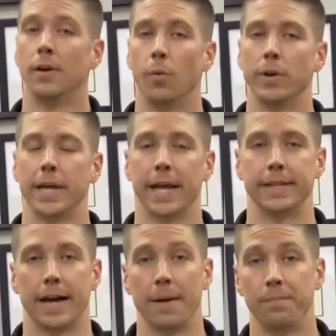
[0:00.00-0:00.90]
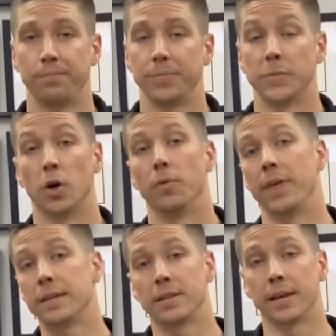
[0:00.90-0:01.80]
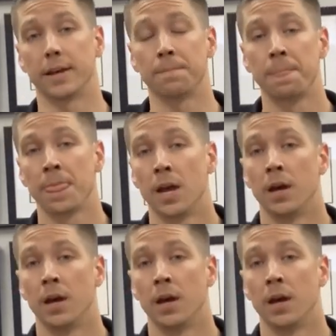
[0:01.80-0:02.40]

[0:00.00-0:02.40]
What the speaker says: one day at a time. So thanks again.